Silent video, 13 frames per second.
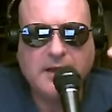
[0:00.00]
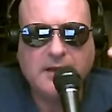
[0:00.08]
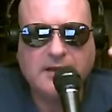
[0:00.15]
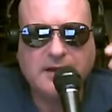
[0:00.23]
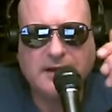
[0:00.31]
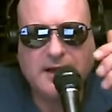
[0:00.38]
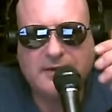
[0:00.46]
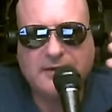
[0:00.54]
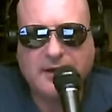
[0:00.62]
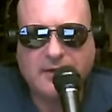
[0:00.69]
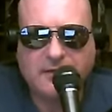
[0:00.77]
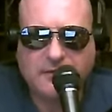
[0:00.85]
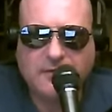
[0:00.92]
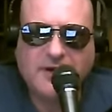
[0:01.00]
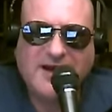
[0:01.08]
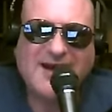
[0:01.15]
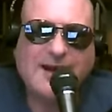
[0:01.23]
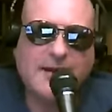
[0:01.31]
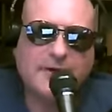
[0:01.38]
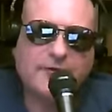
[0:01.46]
collecting 30
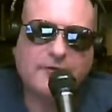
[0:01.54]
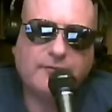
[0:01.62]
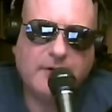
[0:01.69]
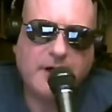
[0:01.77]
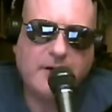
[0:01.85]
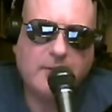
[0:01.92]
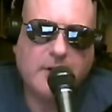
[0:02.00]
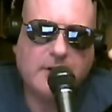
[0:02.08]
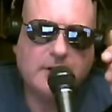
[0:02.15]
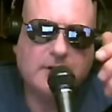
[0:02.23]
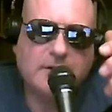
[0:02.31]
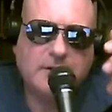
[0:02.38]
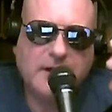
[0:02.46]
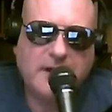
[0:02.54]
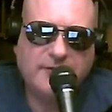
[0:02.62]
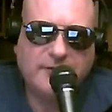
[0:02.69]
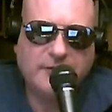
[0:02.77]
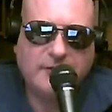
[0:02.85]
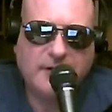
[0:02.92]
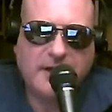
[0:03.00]
gallons of rainwater is a
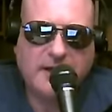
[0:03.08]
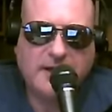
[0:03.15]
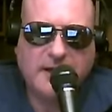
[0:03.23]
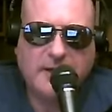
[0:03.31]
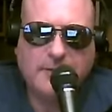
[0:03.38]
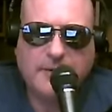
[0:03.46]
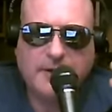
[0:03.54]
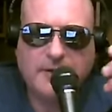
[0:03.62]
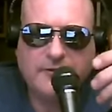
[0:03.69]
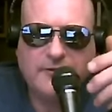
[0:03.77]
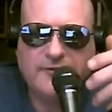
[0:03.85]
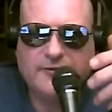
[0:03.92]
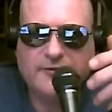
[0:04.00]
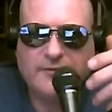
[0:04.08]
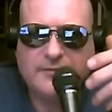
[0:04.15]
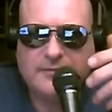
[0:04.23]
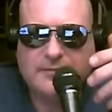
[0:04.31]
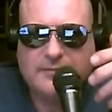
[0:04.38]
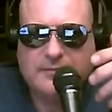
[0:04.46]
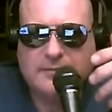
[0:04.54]
good idea because,
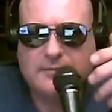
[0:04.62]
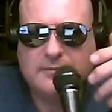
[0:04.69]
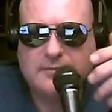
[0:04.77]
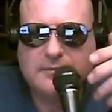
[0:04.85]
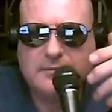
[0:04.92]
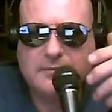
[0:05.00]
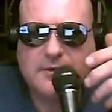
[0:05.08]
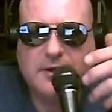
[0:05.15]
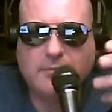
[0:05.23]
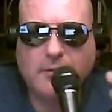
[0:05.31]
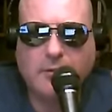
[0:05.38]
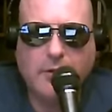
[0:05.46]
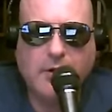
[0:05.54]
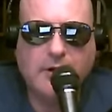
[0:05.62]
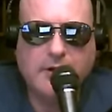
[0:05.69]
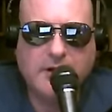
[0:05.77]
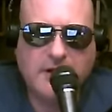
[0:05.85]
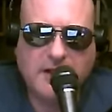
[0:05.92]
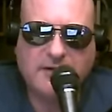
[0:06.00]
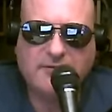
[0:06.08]
number one,
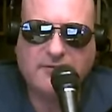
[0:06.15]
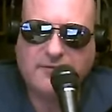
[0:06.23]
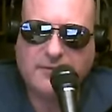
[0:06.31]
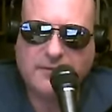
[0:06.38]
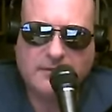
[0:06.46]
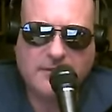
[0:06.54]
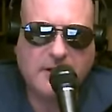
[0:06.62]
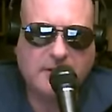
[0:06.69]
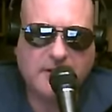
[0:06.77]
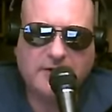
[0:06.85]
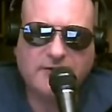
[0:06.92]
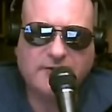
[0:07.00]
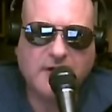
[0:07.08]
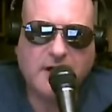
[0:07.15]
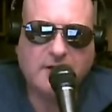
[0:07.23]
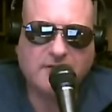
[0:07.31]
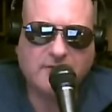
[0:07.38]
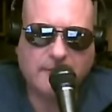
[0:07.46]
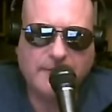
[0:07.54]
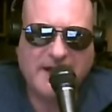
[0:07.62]
if there is, God
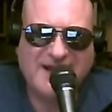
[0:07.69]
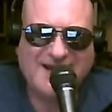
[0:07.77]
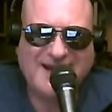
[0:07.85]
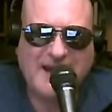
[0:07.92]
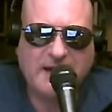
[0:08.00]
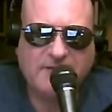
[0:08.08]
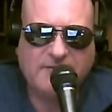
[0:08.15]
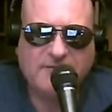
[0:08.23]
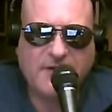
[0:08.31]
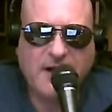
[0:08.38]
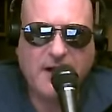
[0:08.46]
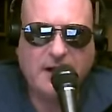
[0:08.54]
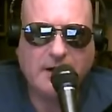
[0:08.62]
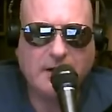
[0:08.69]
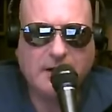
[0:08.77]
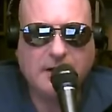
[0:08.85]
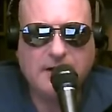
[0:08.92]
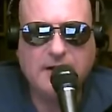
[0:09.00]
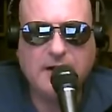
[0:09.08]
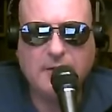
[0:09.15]
forbid, a fire
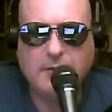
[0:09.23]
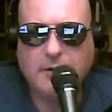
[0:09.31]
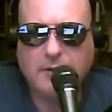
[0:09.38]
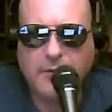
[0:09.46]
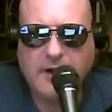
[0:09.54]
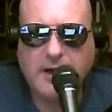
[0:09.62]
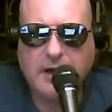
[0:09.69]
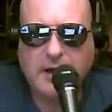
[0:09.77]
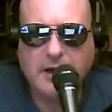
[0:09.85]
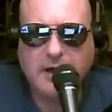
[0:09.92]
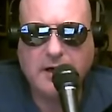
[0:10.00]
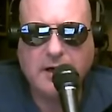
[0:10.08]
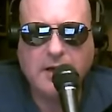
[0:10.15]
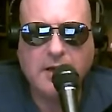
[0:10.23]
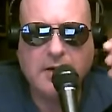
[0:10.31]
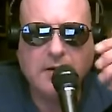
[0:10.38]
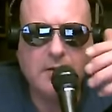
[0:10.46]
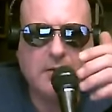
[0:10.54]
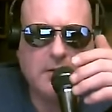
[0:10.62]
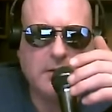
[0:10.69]
near where we are,
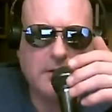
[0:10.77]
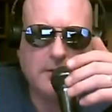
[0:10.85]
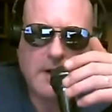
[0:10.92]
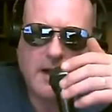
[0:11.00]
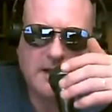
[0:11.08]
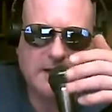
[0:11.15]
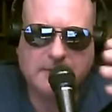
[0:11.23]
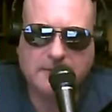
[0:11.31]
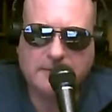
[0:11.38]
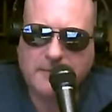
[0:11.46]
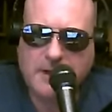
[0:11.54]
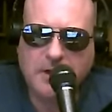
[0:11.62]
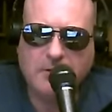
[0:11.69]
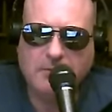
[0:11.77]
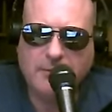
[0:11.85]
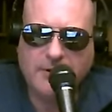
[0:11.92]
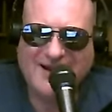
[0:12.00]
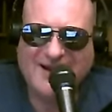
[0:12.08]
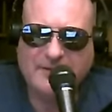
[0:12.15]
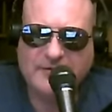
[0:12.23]
or I can help
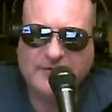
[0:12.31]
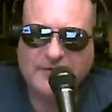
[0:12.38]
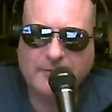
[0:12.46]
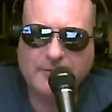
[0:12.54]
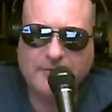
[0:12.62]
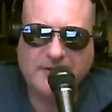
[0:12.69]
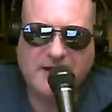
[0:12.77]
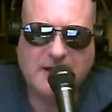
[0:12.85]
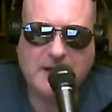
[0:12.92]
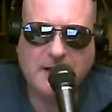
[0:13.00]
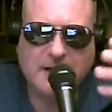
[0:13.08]
put out some of the